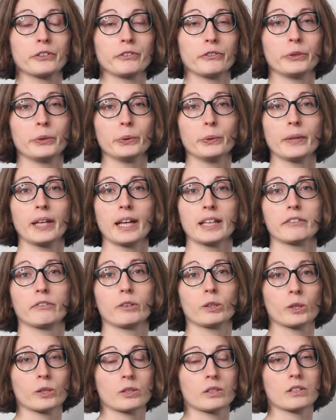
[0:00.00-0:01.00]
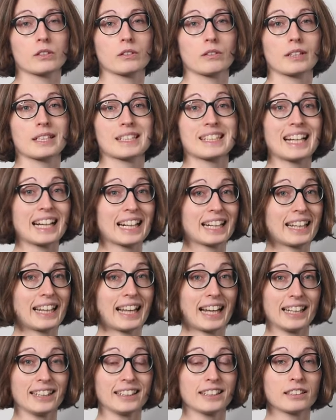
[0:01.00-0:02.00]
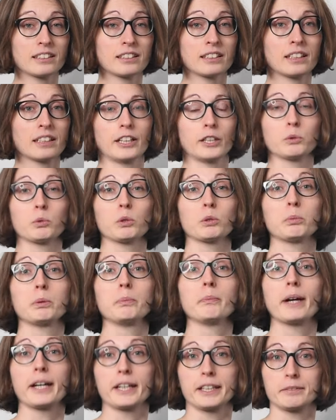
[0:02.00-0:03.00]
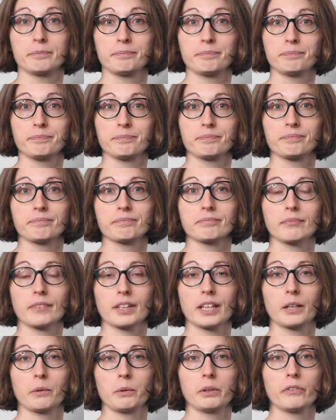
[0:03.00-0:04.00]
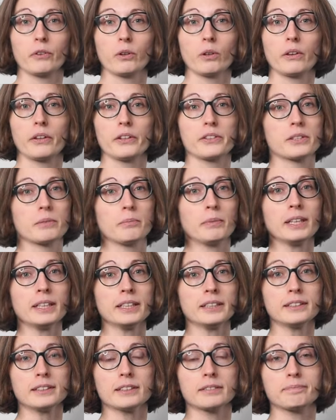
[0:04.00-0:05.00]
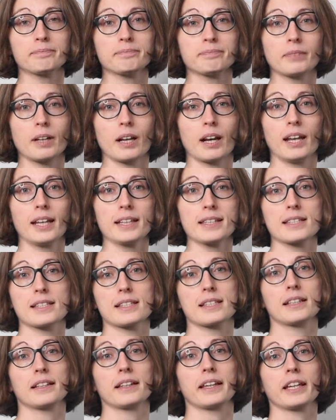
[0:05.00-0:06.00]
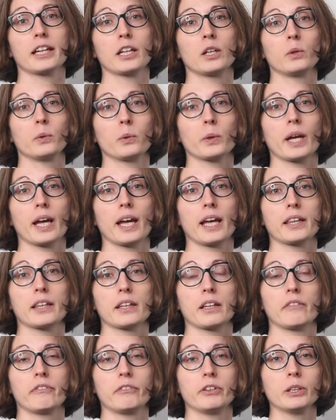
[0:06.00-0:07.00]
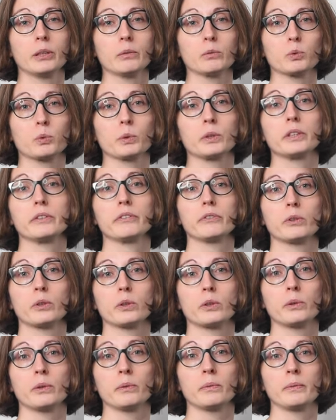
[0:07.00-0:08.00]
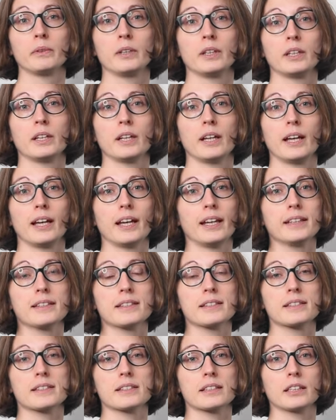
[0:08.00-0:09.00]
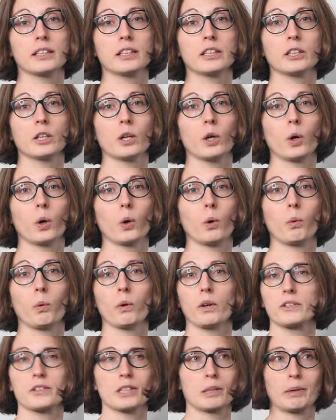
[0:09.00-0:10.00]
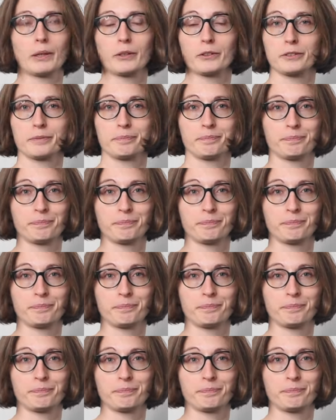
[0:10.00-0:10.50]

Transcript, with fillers: a review that focuses on exactly that, it won't be mine. With all this in mind, let's take a look at Freedom 24 and see what it's all about.